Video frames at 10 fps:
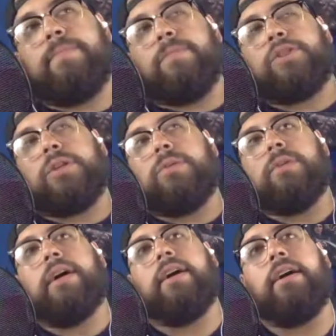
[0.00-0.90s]

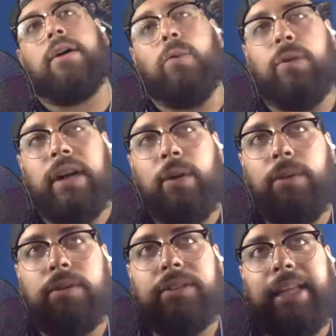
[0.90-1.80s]
So what I
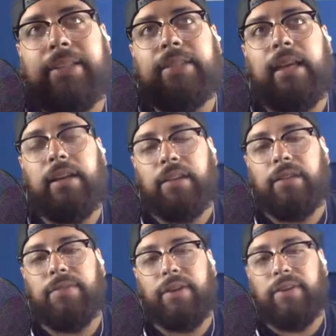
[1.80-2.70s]
will say is that in the
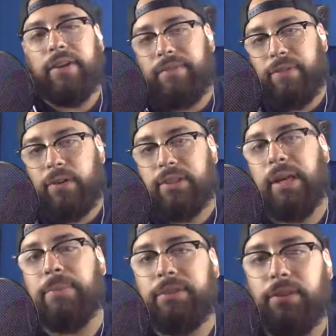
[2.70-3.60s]
very first
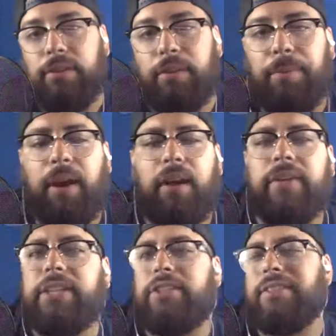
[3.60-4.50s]
episode of the Power
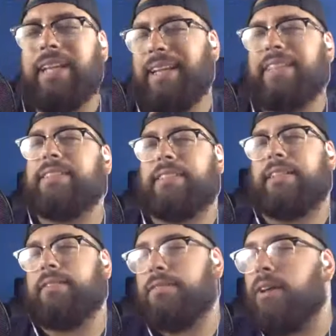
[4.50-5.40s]
Rangers, not that I've
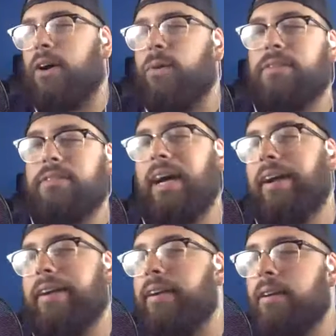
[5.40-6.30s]
seen the whole
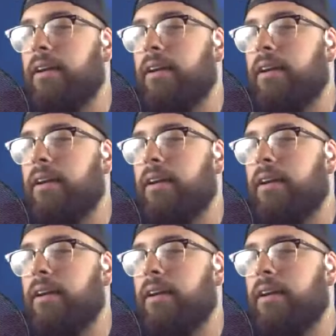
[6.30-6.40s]
entire